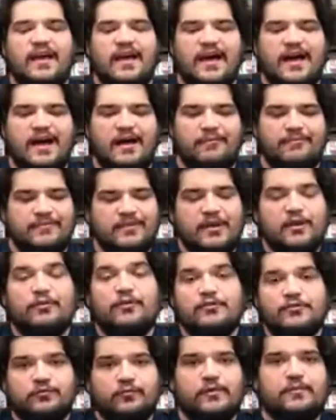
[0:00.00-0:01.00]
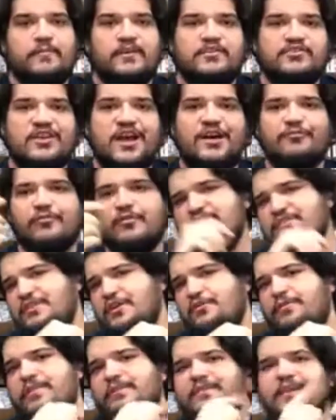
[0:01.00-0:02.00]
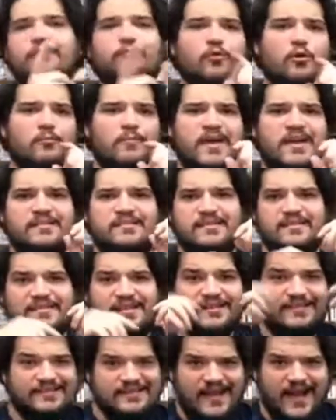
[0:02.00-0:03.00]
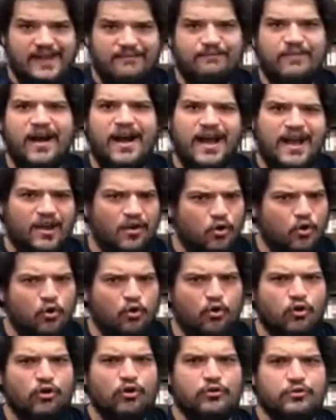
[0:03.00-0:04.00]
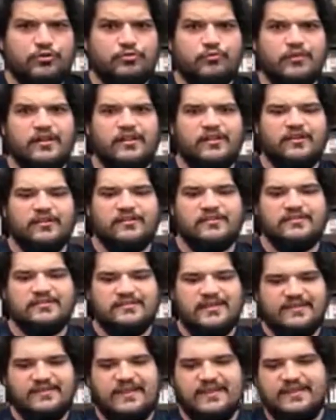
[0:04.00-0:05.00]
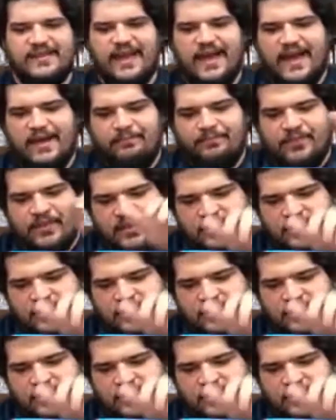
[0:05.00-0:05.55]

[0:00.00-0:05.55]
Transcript: Those were the big genres, things like romance, things like sci-fi, horror, thrillers, things like that.